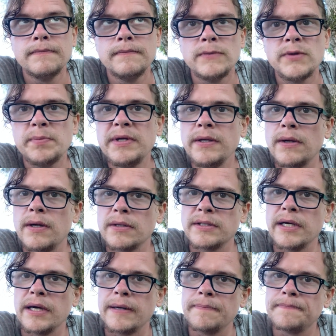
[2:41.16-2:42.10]
It's been a long
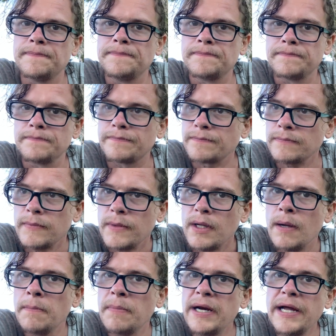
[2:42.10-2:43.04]
time.
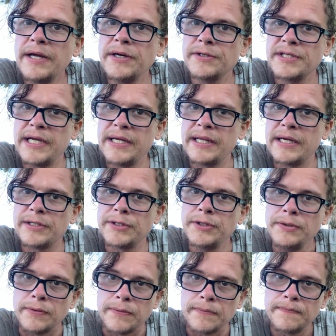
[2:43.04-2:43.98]
But I understand that
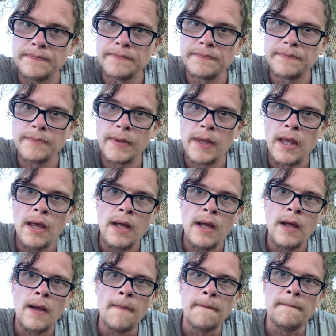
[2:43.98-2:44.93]
too.
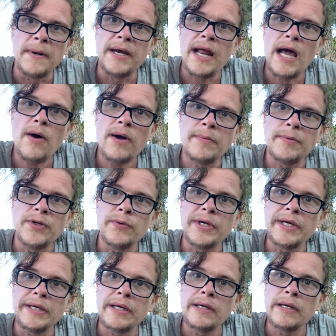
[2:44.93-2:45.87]
But now I'm
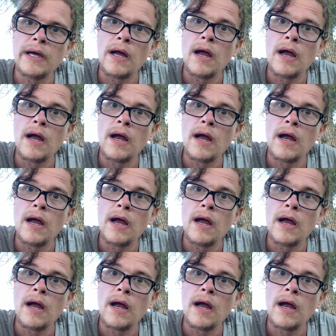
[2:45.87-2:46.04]
doing